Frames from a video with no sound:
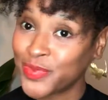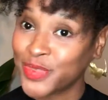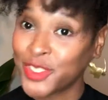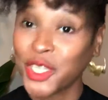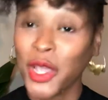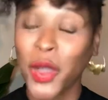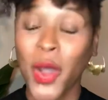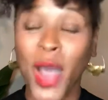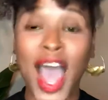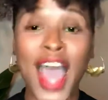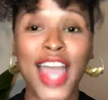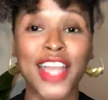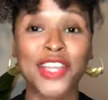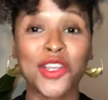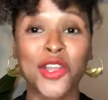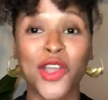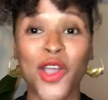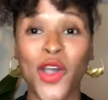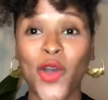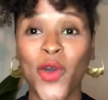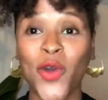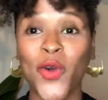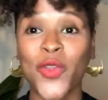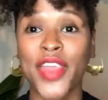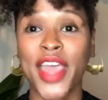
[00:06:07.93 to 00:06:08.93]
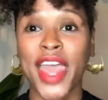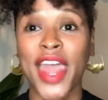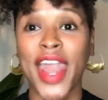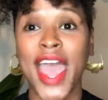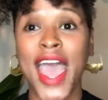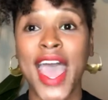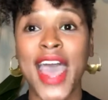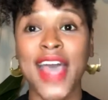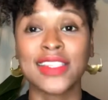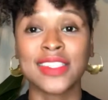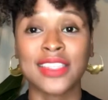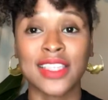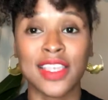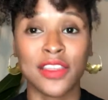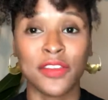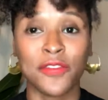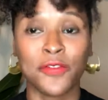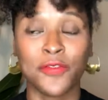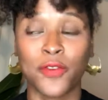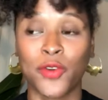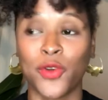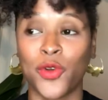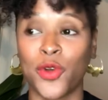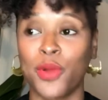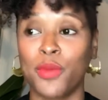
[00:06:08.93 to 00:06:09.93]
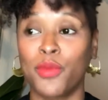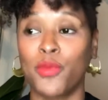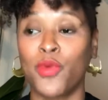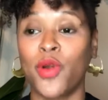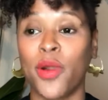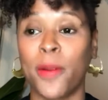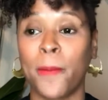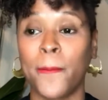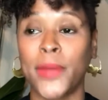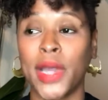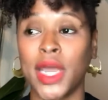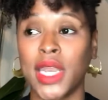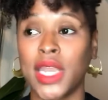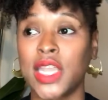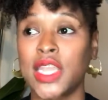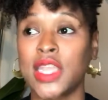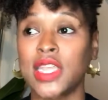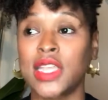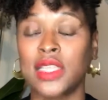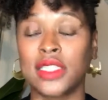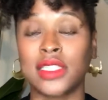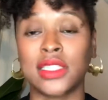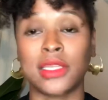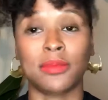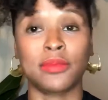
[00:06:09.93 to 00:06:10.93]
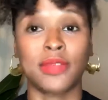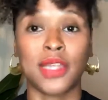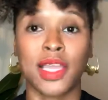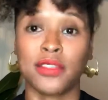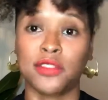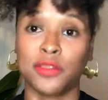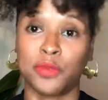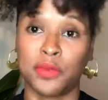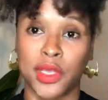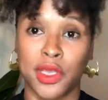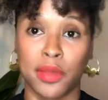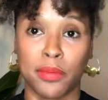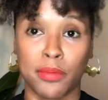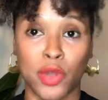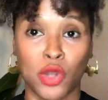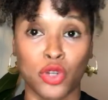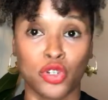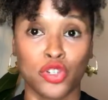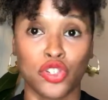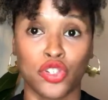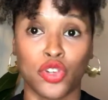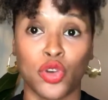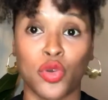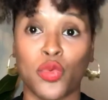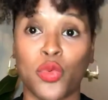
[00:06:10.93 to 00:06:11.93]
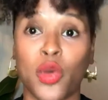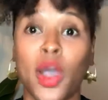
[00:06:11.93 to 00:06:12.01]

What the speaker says: So I know that asking for more money can sometimes be emotional.